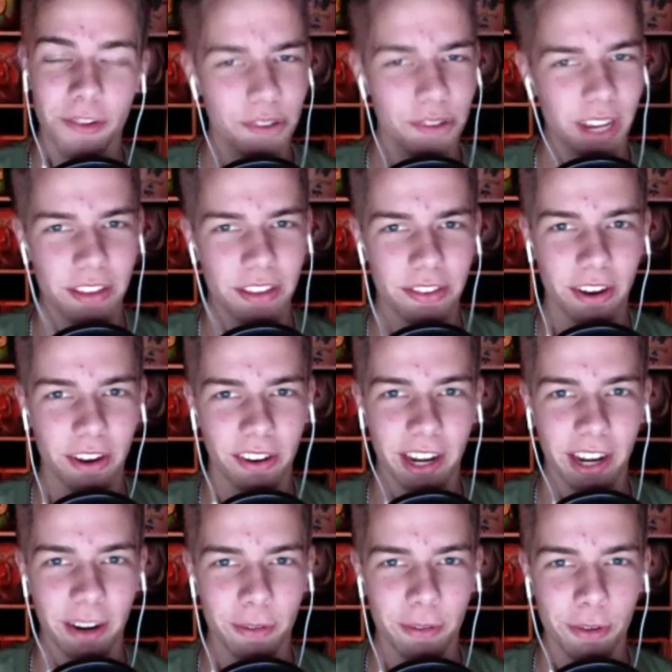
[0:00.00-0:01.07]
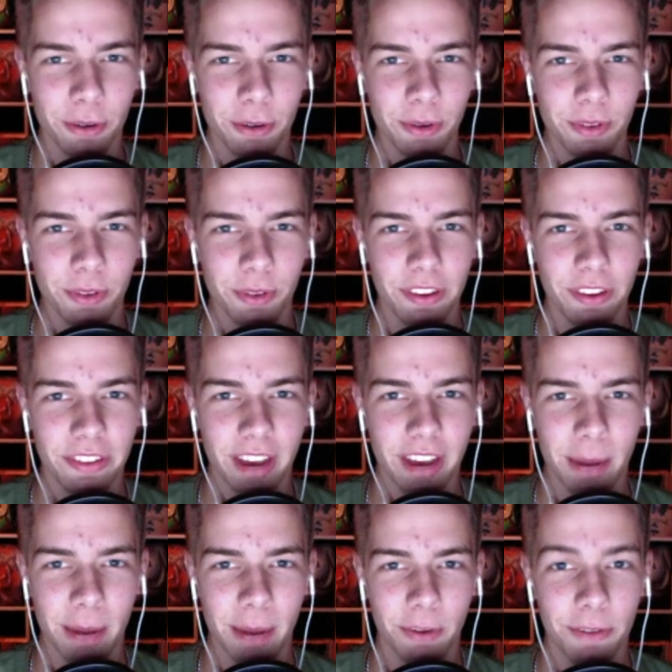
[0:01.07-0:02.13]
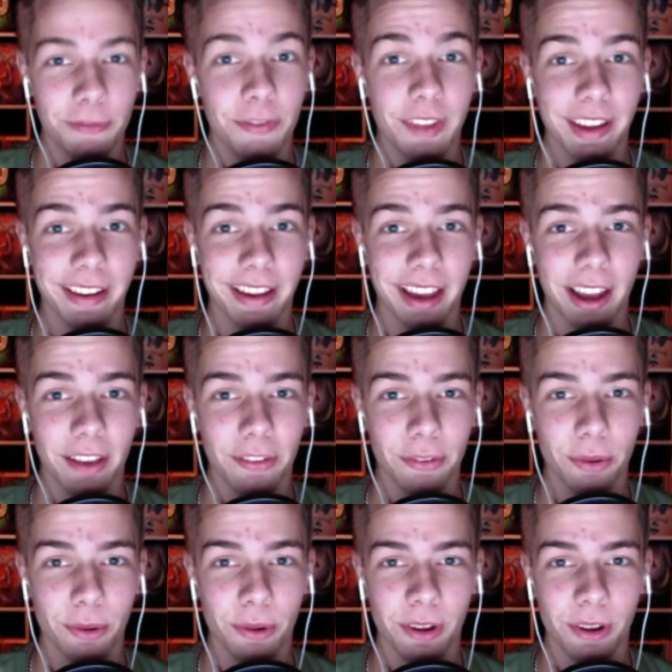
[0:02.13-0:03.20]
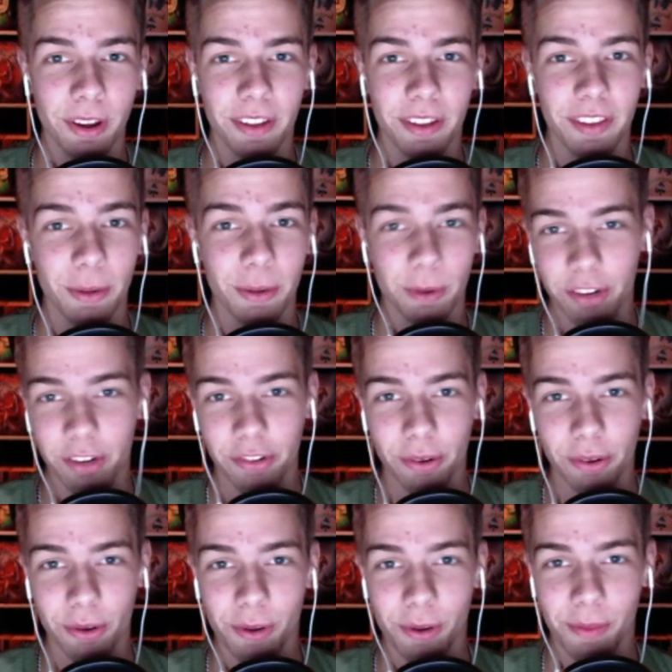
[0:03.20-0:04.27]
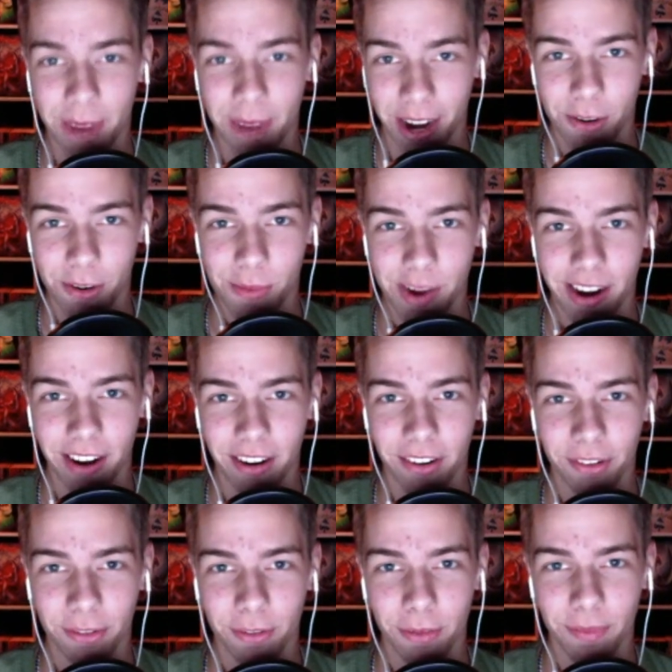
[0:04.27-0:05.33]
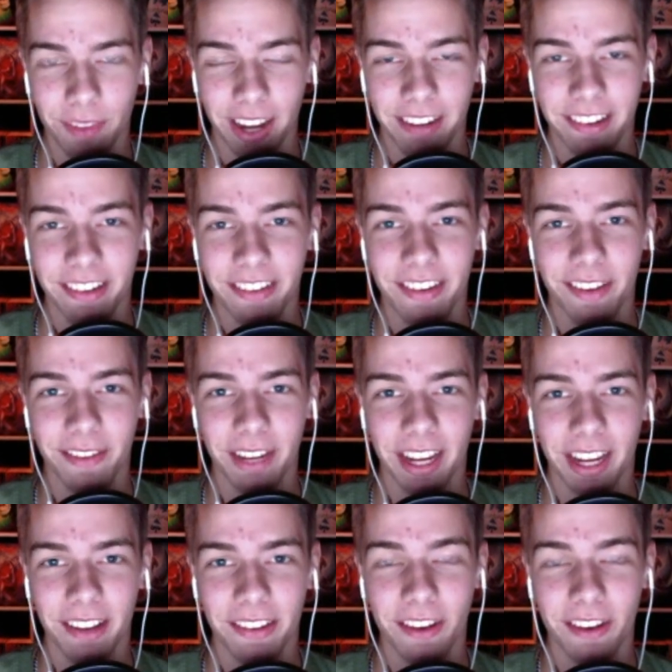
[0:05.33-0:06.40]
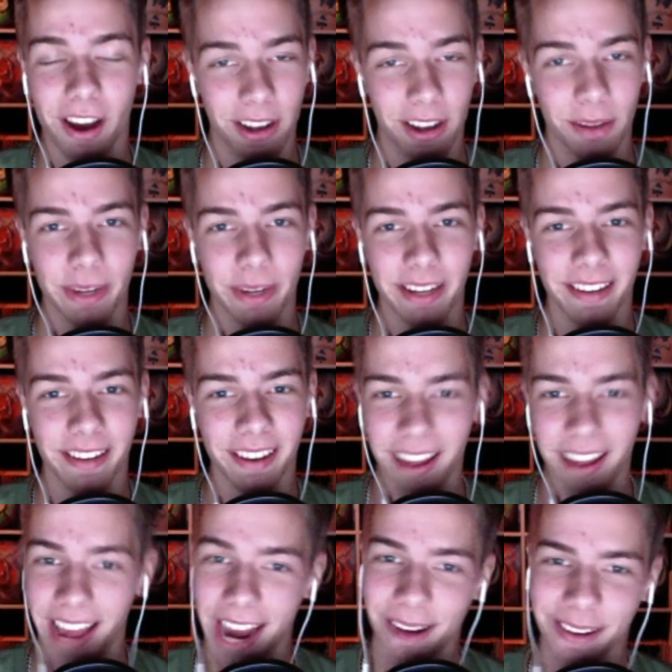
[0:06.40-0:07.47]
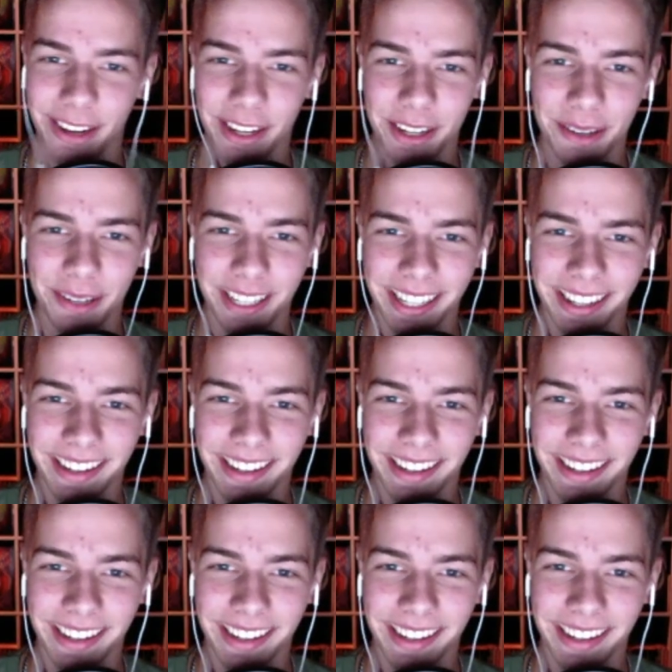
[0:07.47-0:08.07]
Today it's another interview, this time with Nick Castle, the original Michael Myers from 1978's Halloween. How are you doing?